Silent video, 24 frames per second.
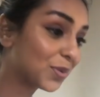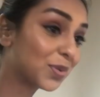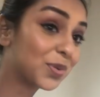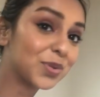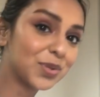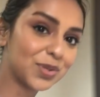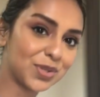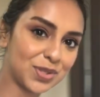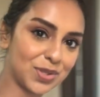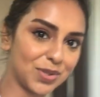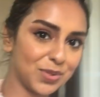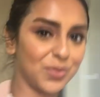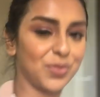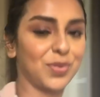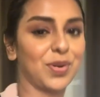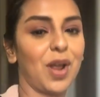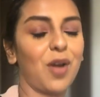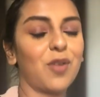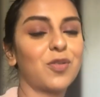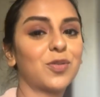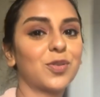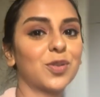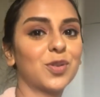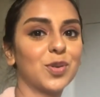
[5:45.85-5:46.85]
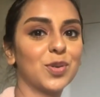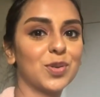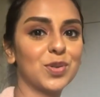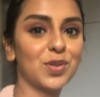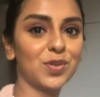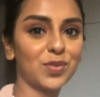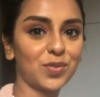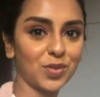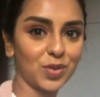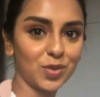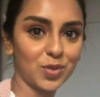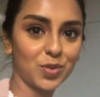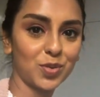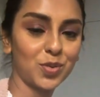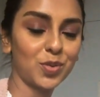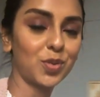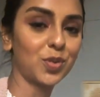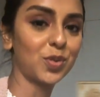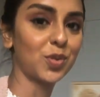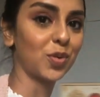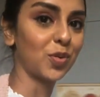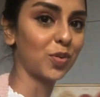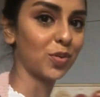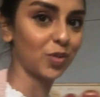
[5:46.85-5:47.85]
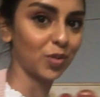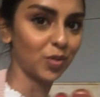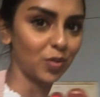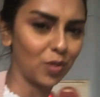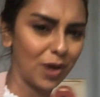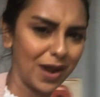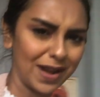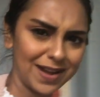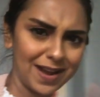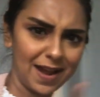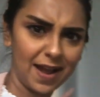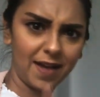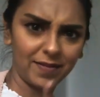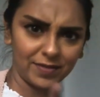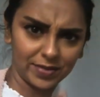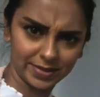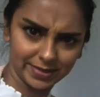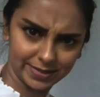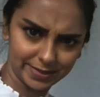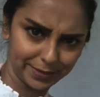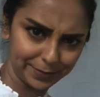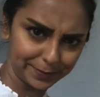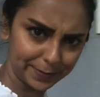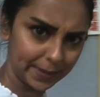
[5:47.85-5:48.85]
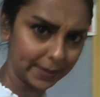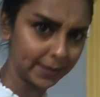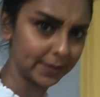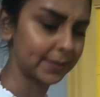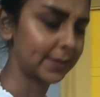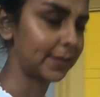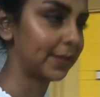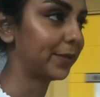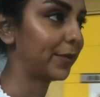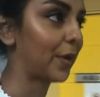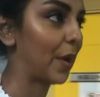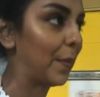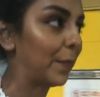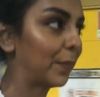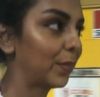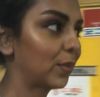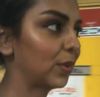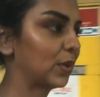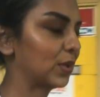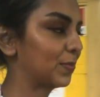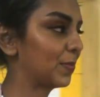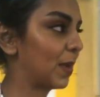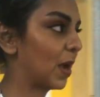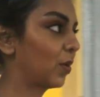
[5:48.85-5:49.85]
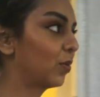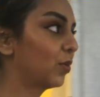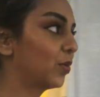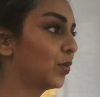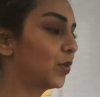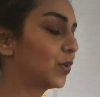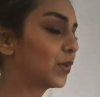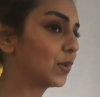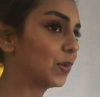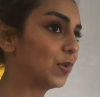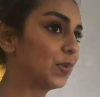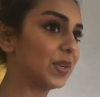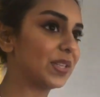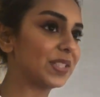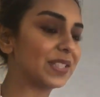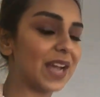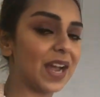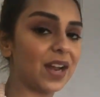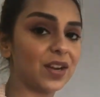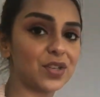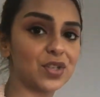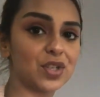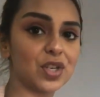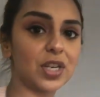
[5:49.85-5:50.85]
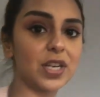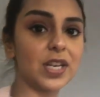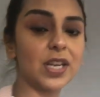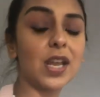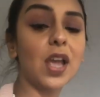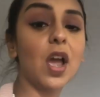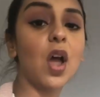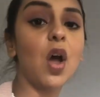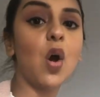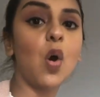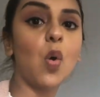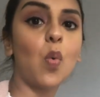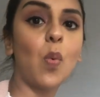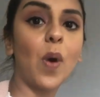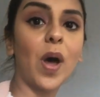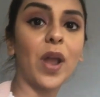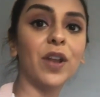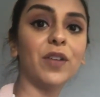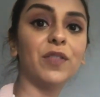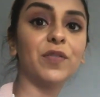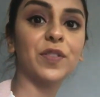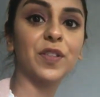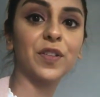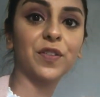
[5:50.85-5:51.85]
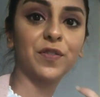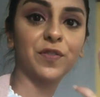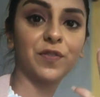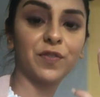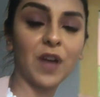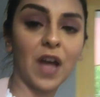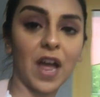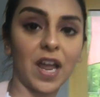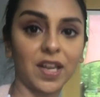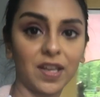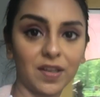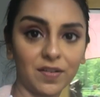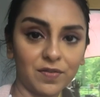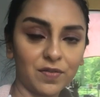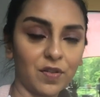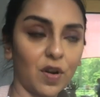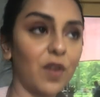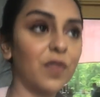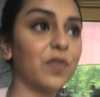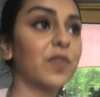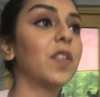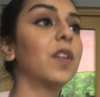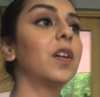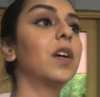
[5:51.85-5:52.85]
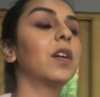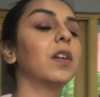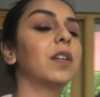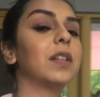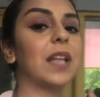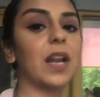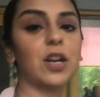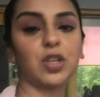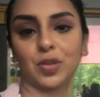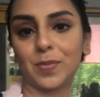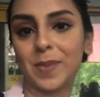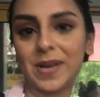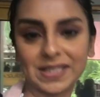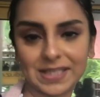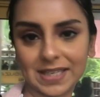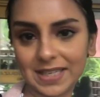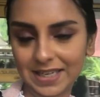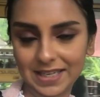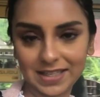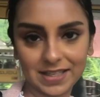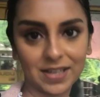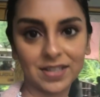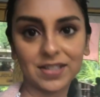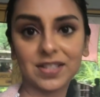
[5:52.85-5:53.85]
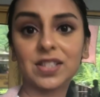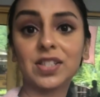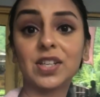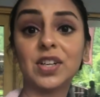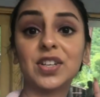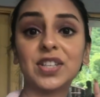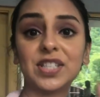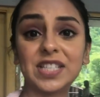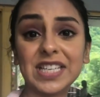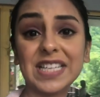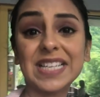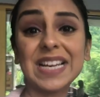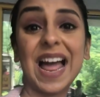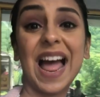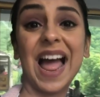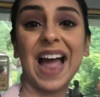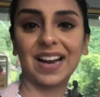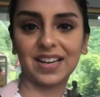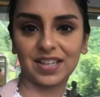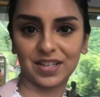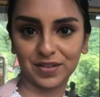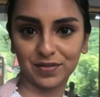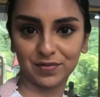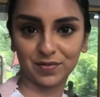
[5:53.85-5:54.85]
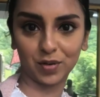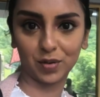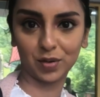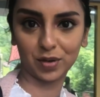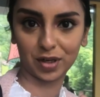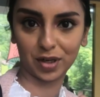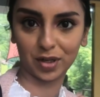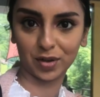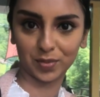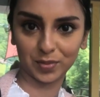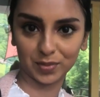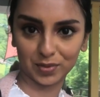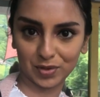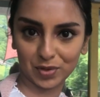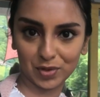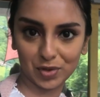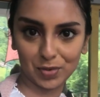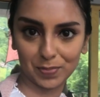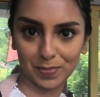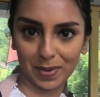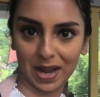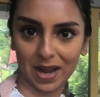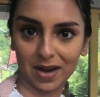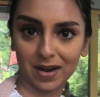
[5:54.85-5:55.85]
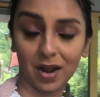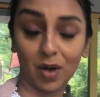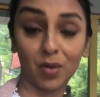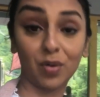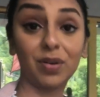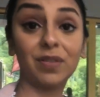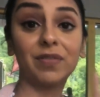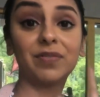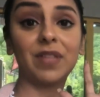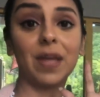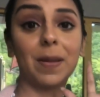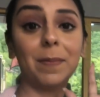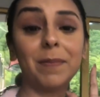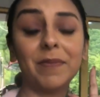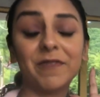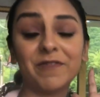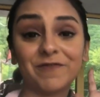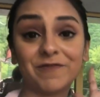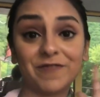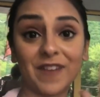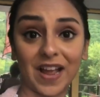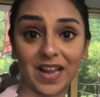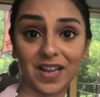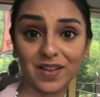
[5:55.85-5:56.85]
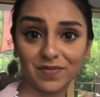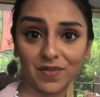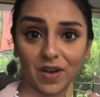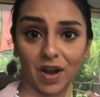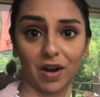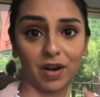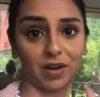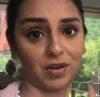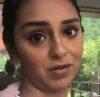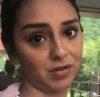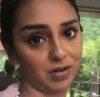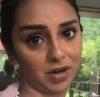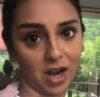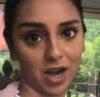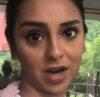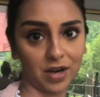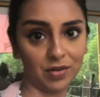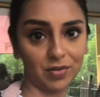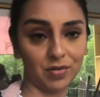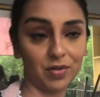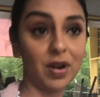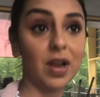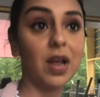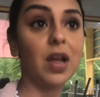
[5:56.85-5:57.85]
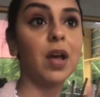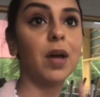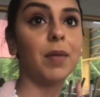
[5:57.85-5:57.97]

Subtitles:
Usu. Now, for those of you who don't know and haven't seen my Instagram post, Mount Usu is actually one of the five of the... So basically, there's 13 active volcanoes in Japan. Out of them, five are in Hokkaido.